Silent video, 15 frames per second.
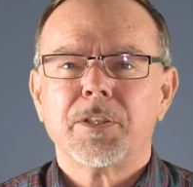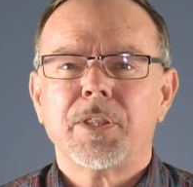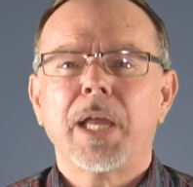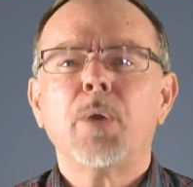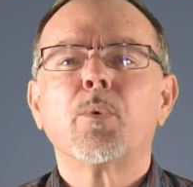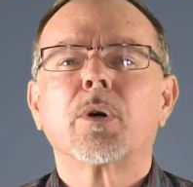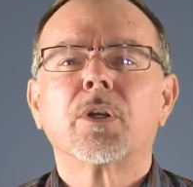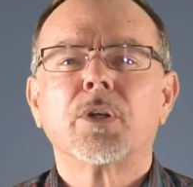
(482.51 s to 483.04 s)

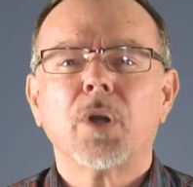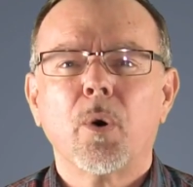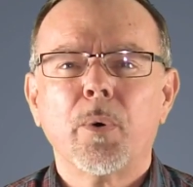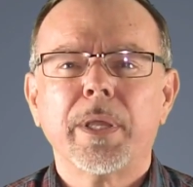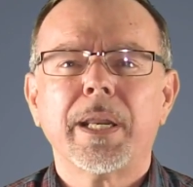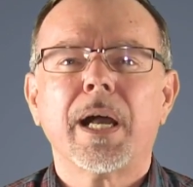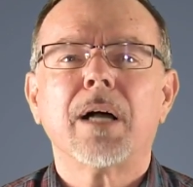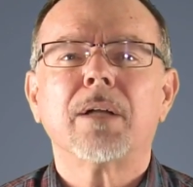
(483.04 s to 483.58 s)
They were
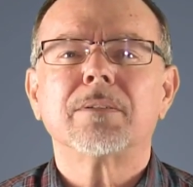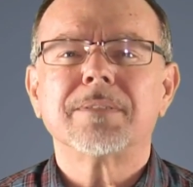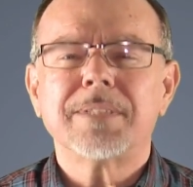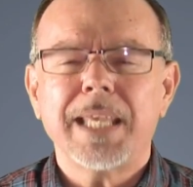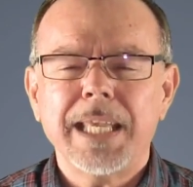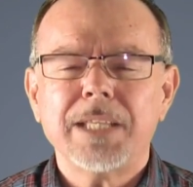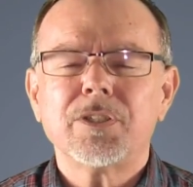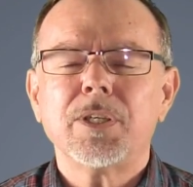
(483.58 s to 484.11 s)
going out
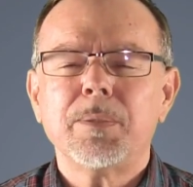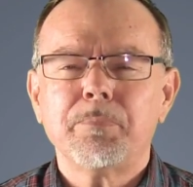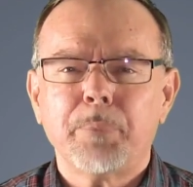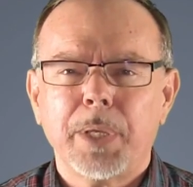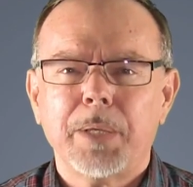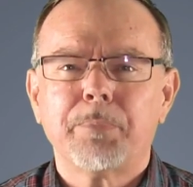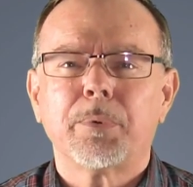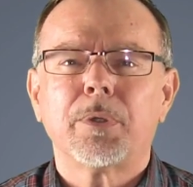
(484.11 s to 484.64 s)
teaching
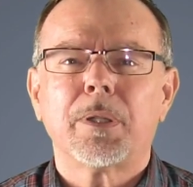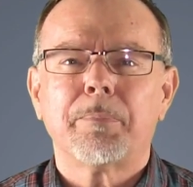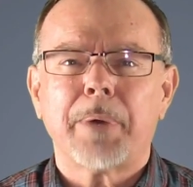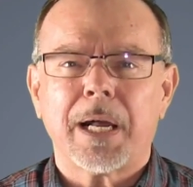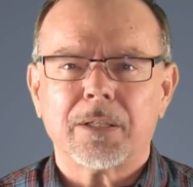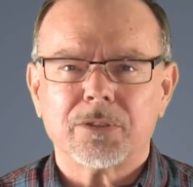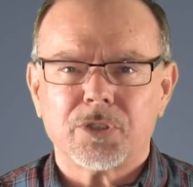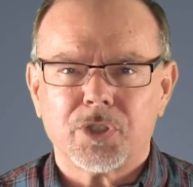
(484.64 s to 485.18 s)
people
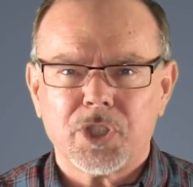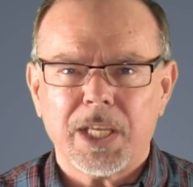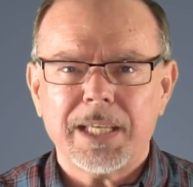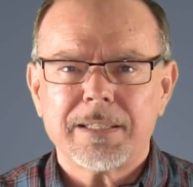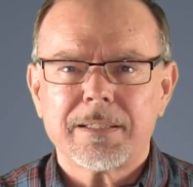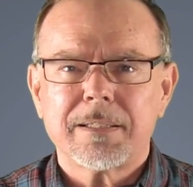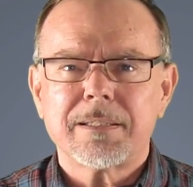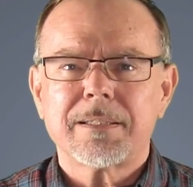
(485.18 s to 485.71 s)
about
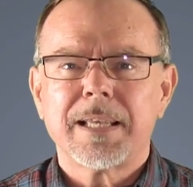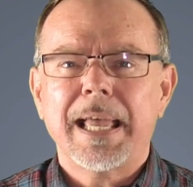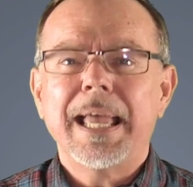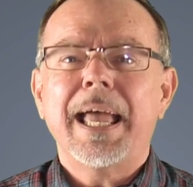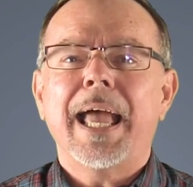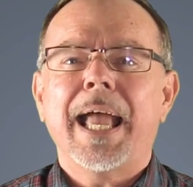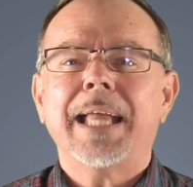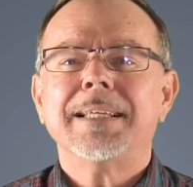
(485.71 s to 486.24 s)
Jesus
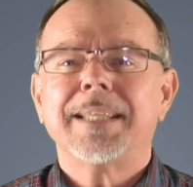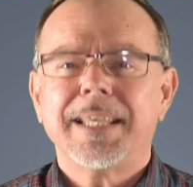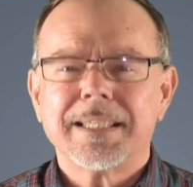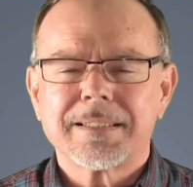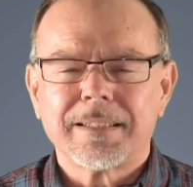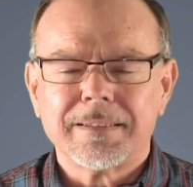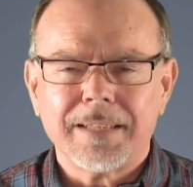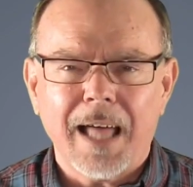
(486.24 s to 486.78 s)
and
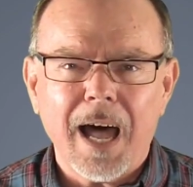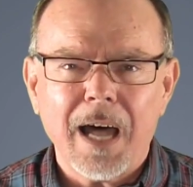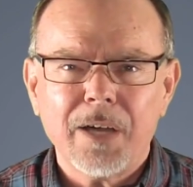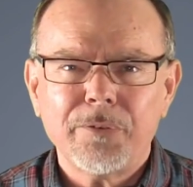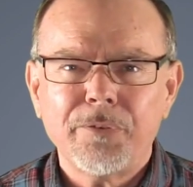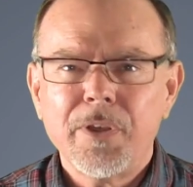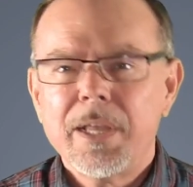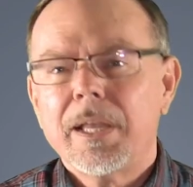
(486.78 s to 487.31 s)
his
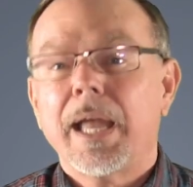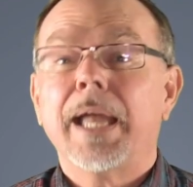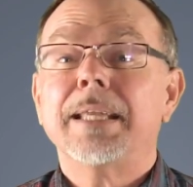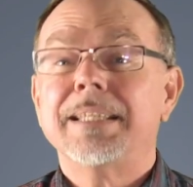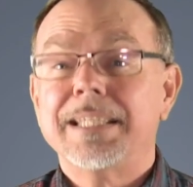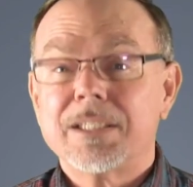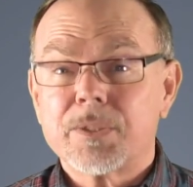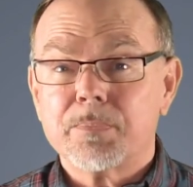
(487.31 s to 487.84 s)
love
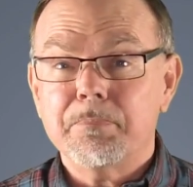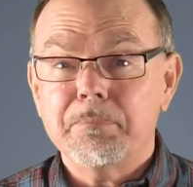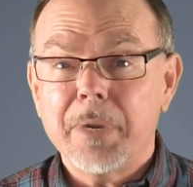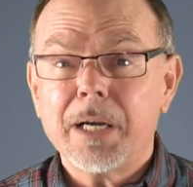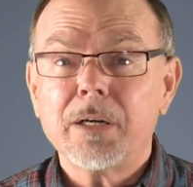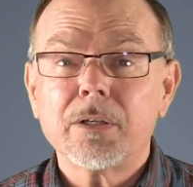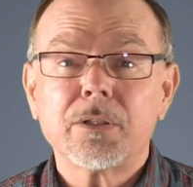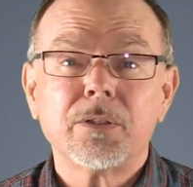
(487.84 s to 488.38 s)
and his
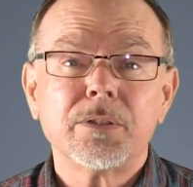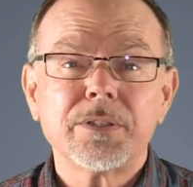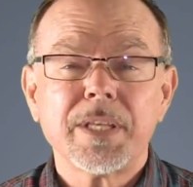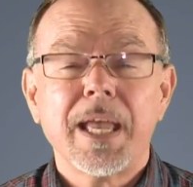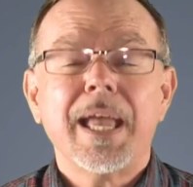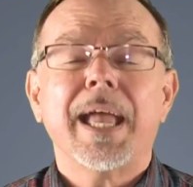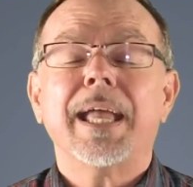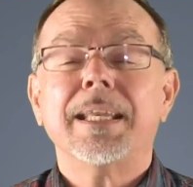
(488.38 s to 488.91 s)
miracles
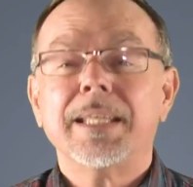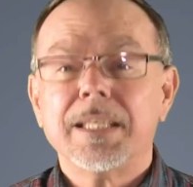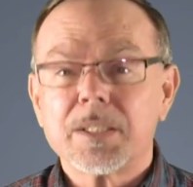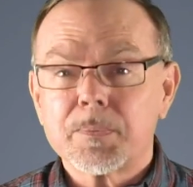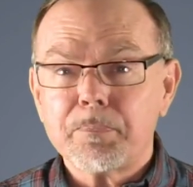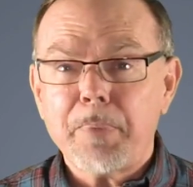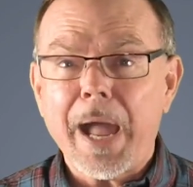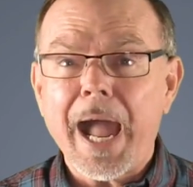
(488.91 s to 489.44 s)
and
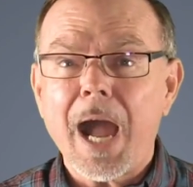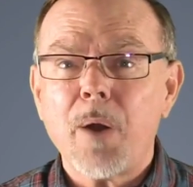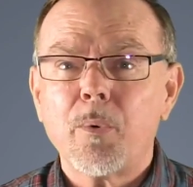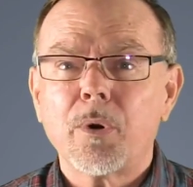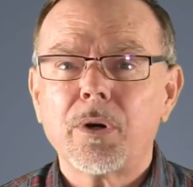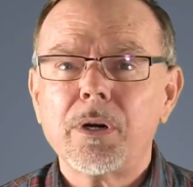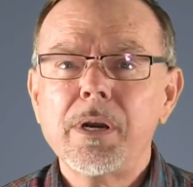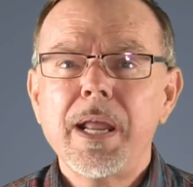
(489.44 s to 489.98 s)
his
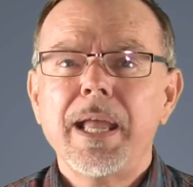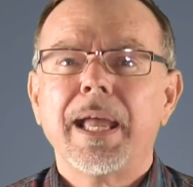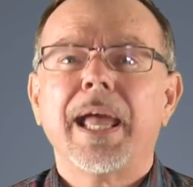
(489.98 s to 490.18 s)
power,